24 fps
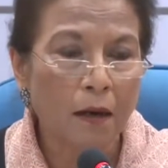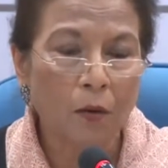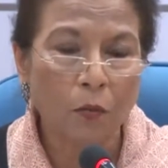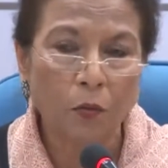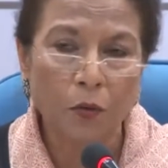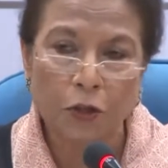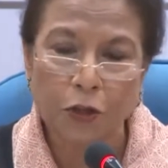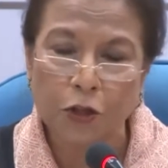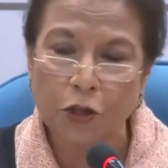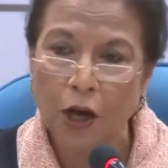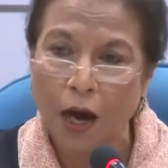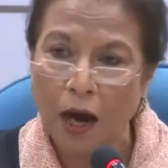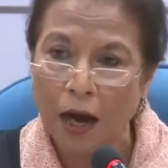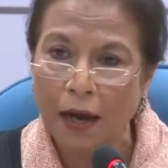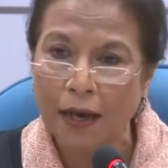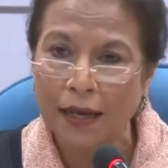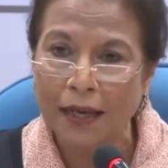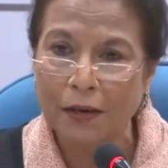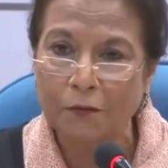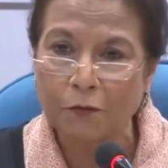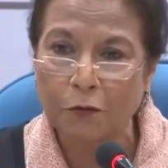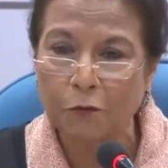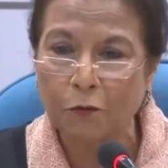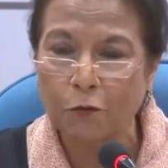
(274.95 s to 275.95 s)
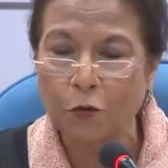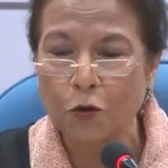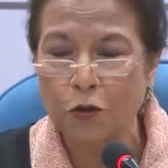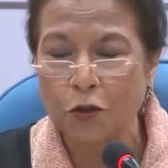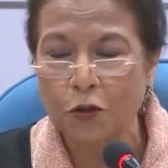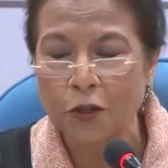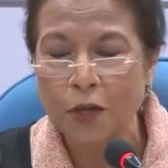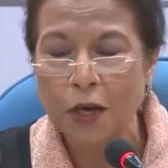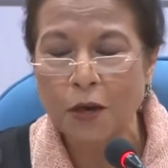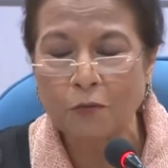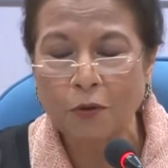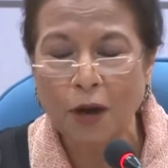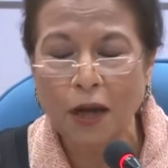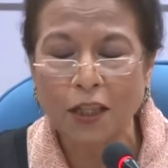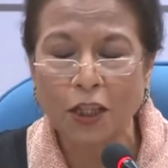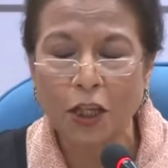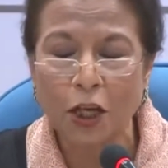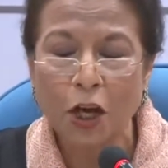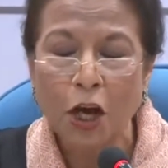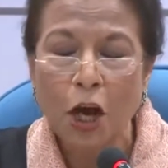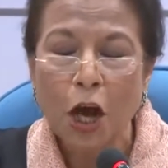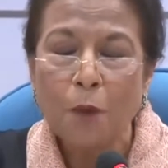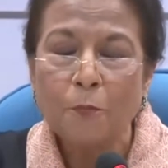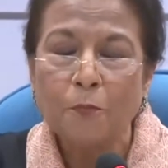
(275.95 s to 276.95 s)
which I have, of course,
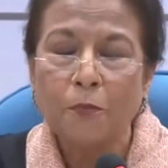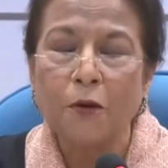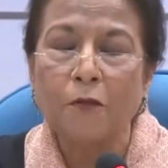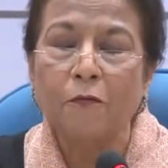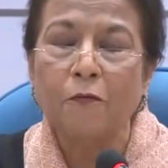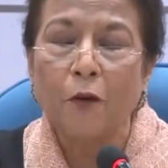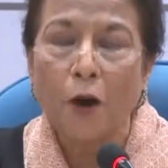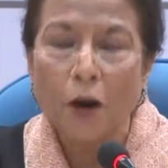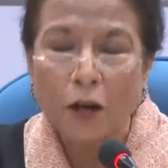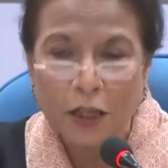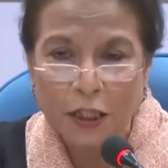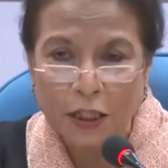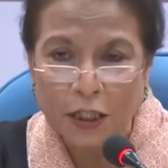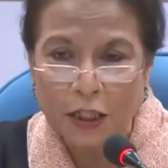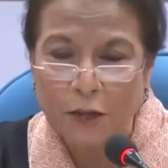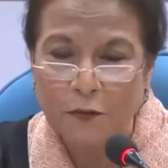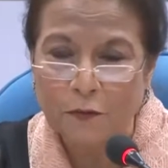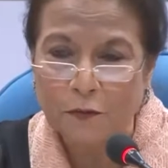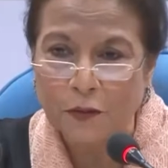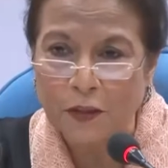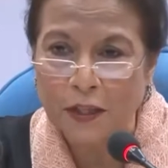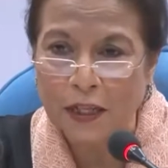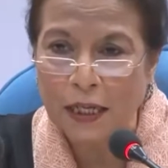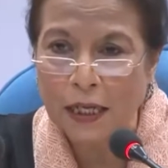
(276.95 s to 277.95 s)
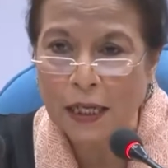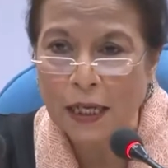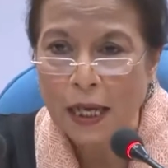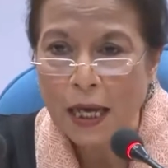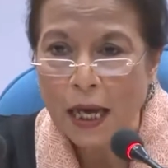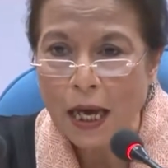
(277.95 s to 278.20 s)
rather provocatively